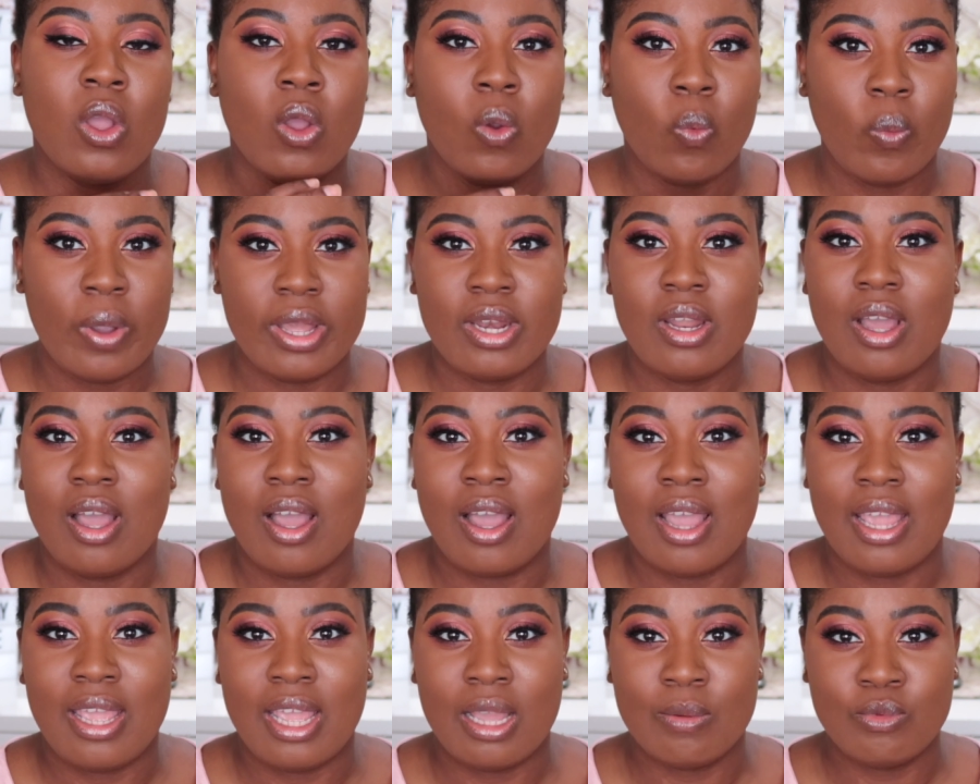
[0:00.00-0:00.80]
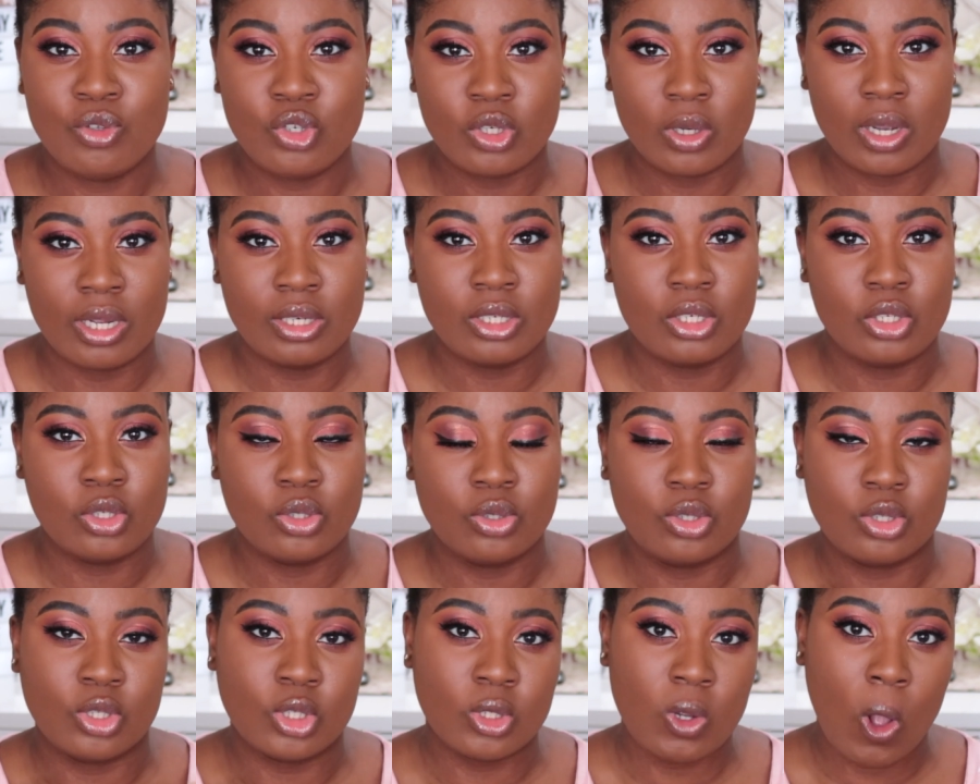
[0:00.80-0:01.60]
when I am trying to
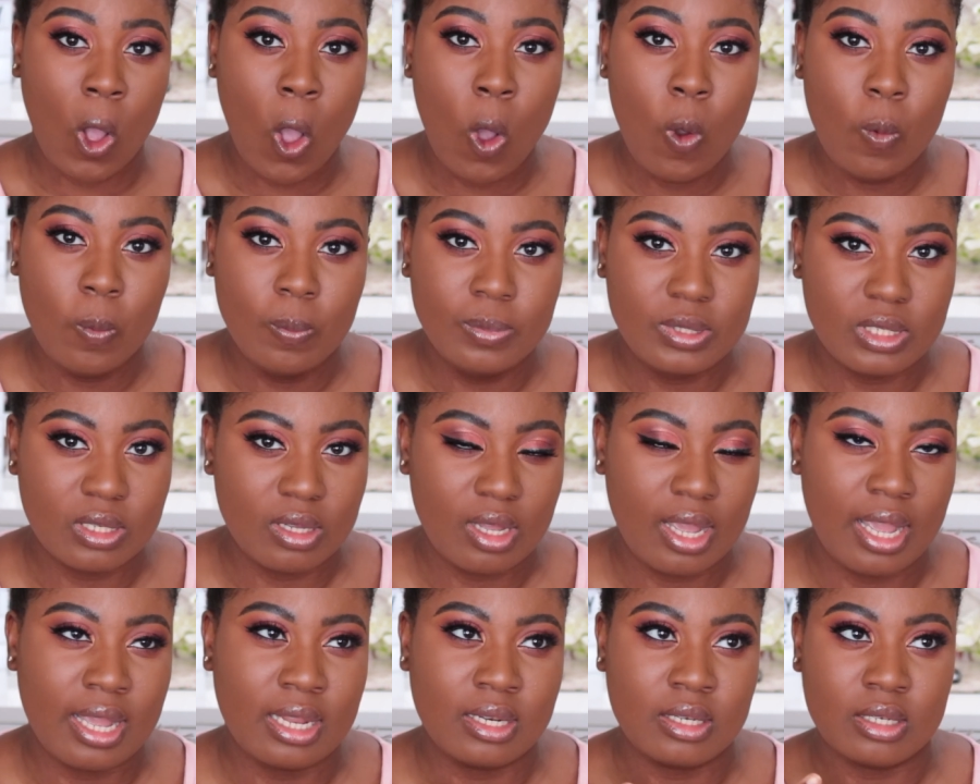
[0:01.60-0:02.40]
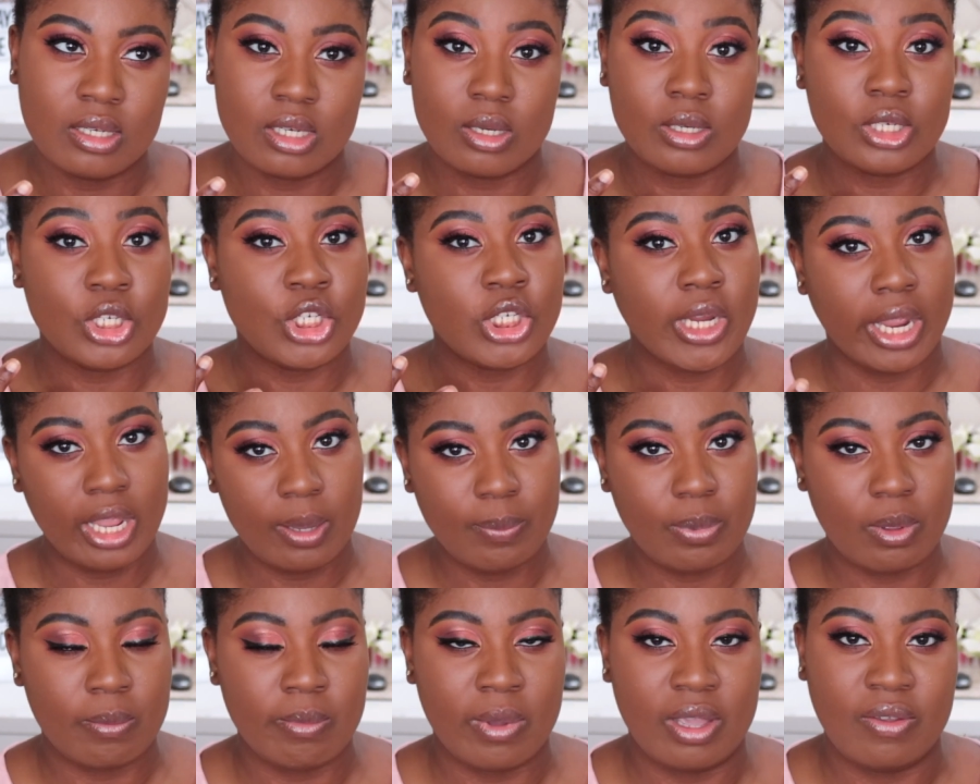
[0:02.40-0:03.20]
sculpt and
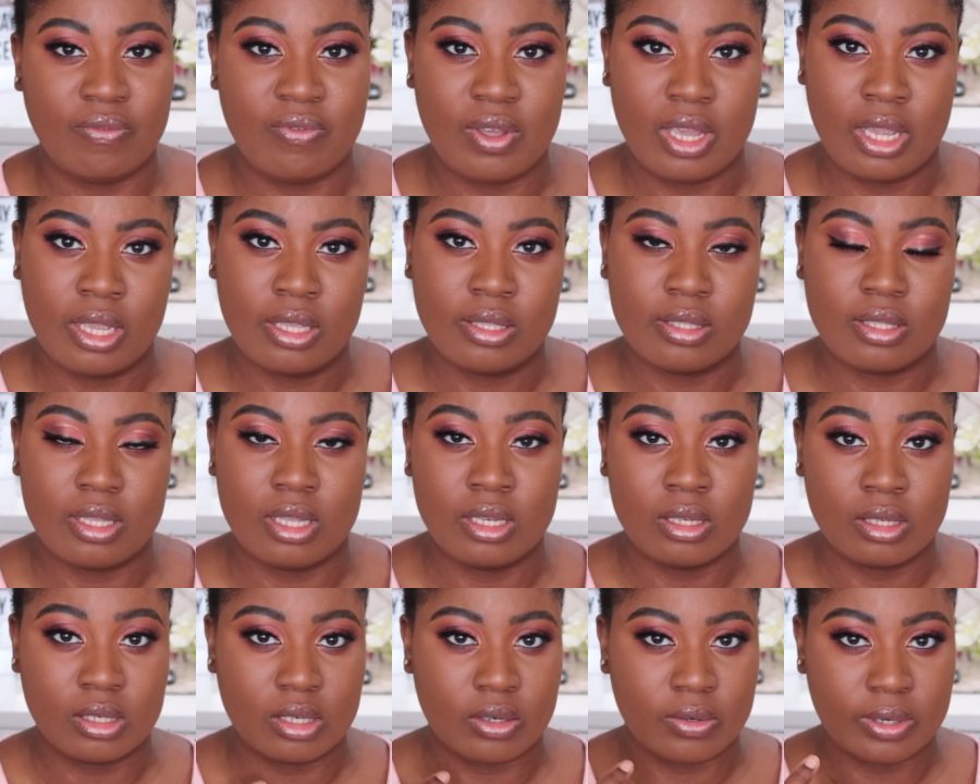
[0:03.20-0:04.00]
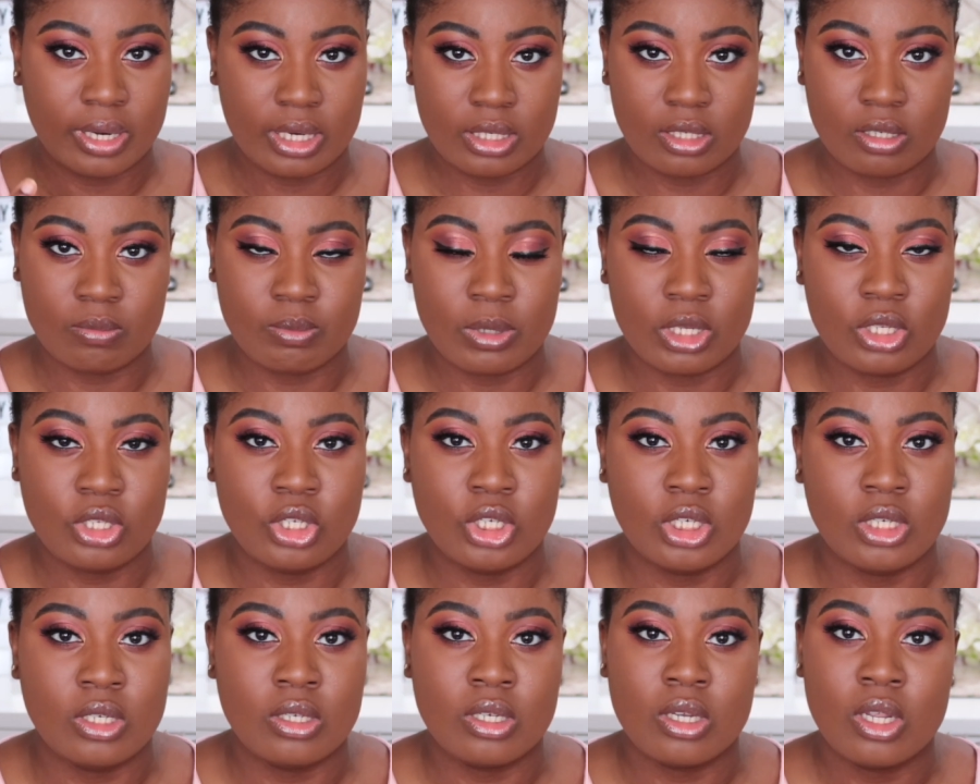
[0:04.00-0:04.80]
shape my face and create
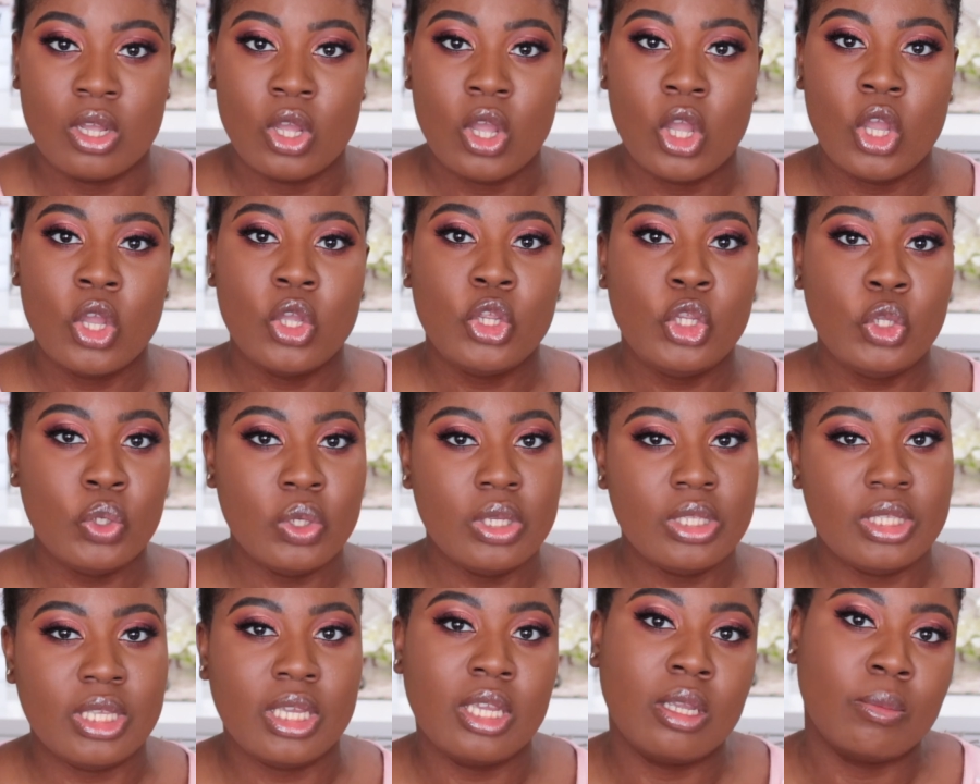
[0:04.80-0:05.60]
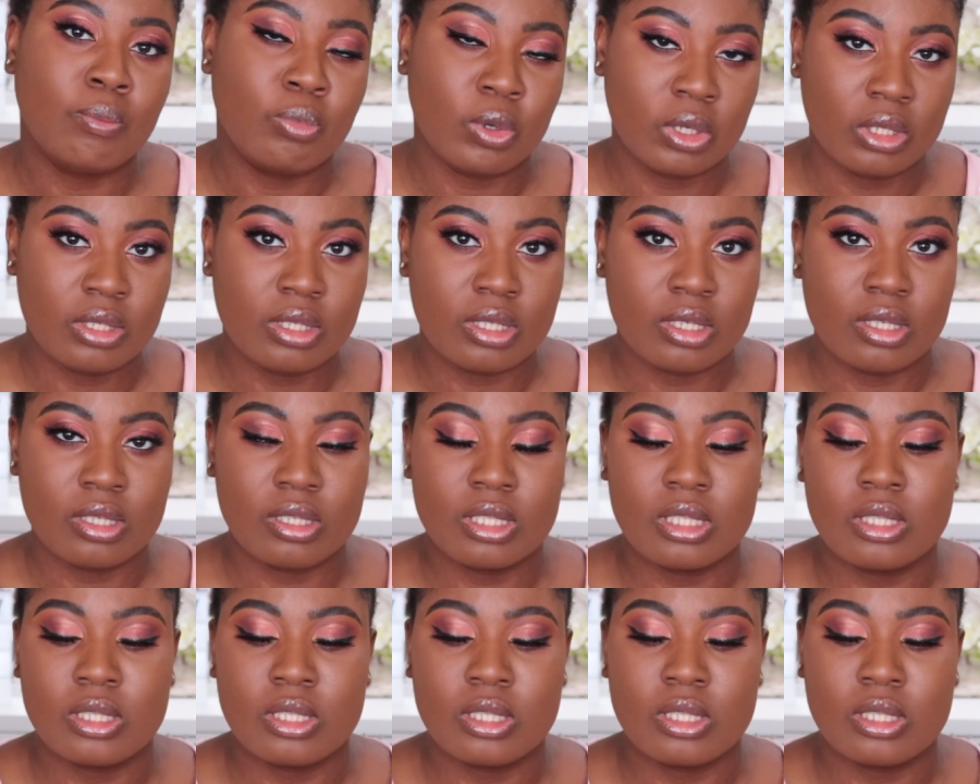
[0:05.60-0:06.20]
dimension using bronzers.